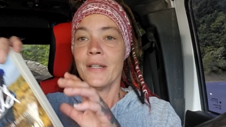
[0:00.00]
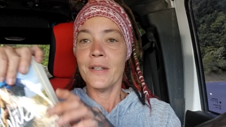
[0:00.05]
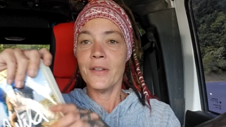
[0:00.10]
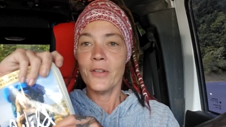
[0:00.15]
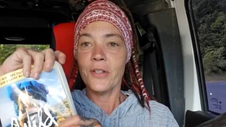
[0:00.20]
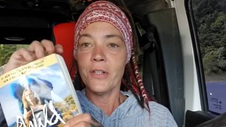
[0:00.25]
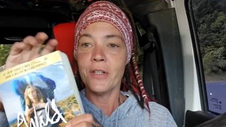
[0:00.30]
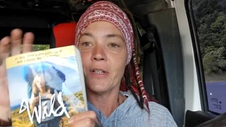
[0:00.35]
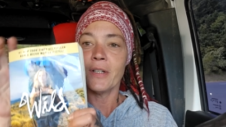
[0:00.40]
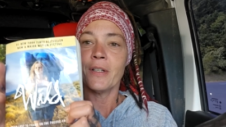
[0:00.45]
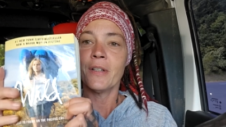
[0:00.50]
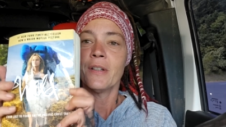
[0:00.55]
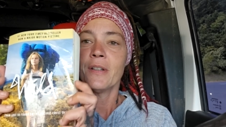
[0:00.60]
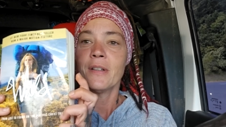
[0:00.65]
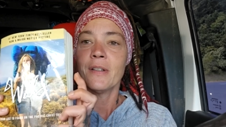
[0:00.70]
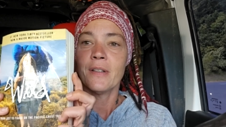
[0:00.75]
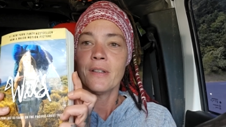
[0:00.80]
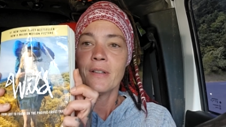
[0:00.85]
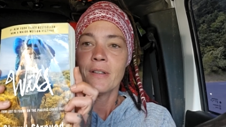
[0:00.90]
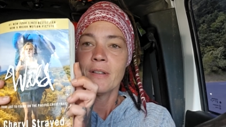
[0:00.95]
Look.
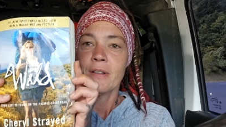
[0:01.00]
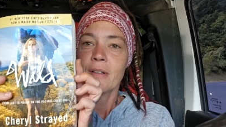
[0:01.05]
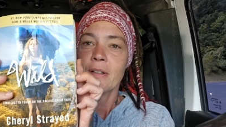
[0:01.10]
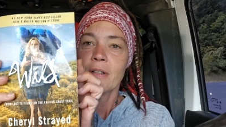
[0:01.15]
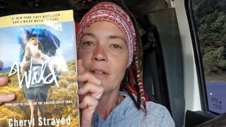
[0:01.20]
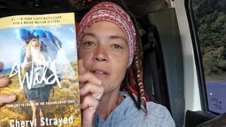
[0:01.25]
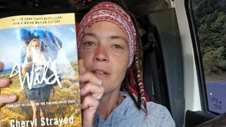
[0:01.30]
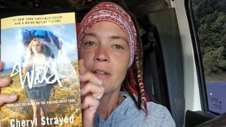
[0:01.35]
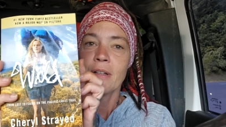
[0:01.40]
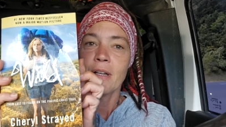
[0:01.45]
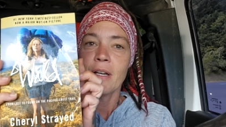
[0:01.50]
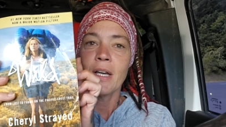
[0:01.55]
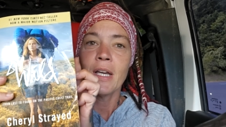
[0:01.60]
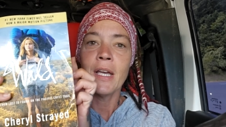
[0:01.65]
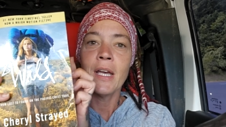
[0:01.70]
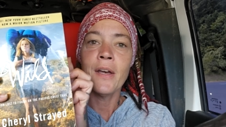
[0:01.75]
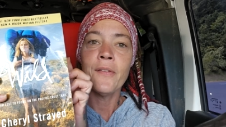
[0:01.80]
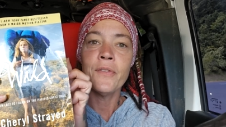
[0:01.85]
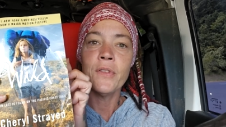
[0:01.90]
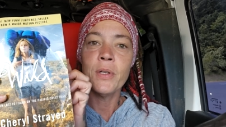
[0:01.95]
I
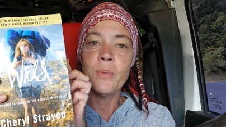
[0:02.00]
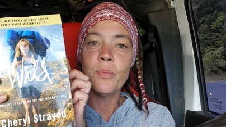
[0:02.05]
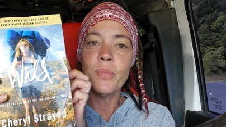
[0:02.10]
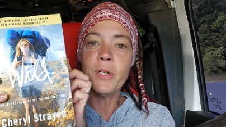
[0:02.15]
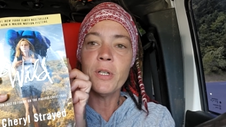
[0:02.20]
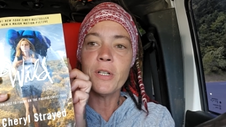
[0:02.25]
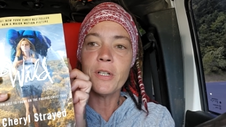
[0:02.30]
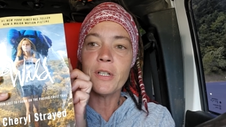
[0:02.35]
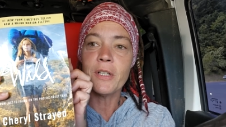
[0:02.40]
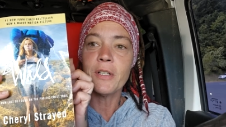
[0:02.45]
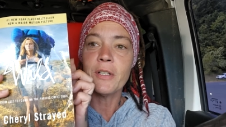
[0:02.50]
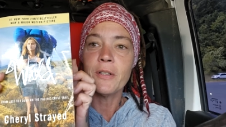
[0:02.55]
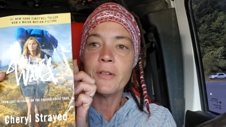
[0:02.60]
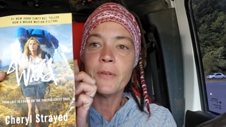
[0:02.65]
have the book.